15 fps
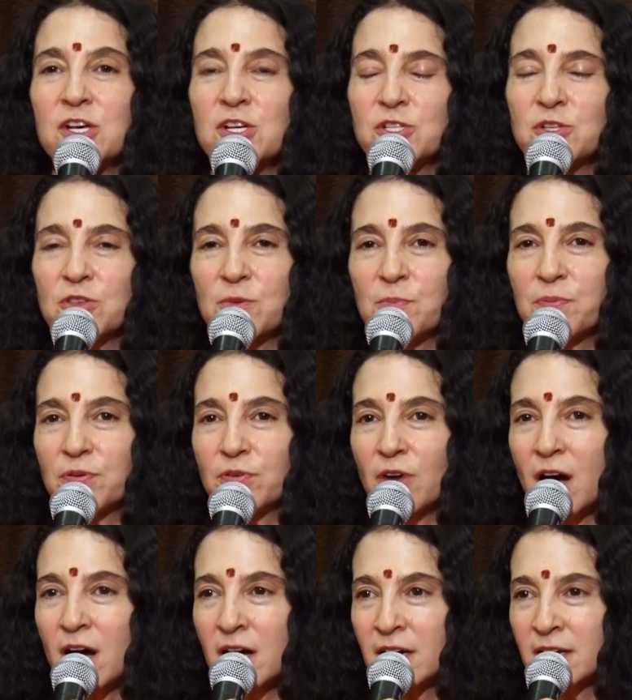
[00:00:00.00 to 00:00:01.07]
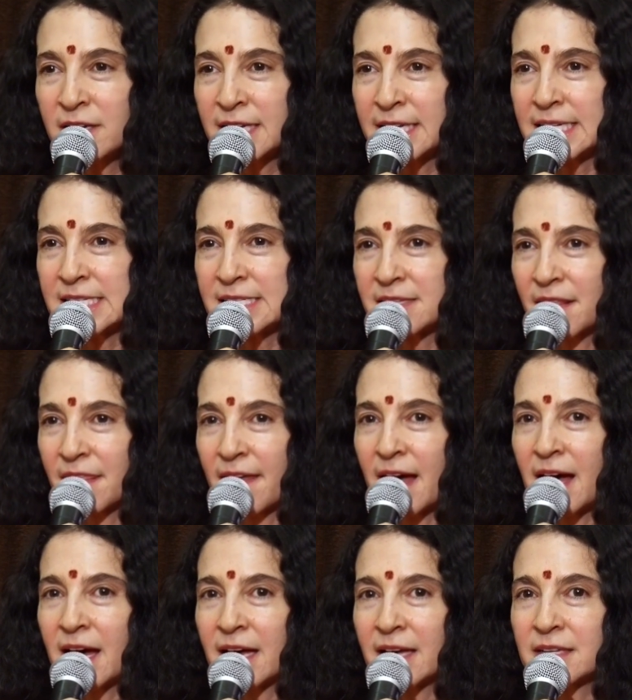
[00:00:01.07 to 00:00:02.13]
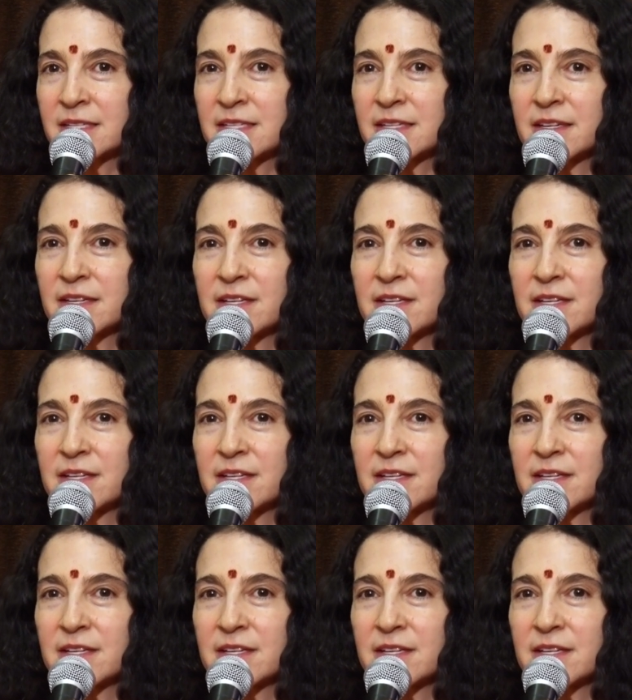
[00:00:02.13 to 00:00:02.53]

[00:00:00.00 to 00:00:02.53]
So the pran is that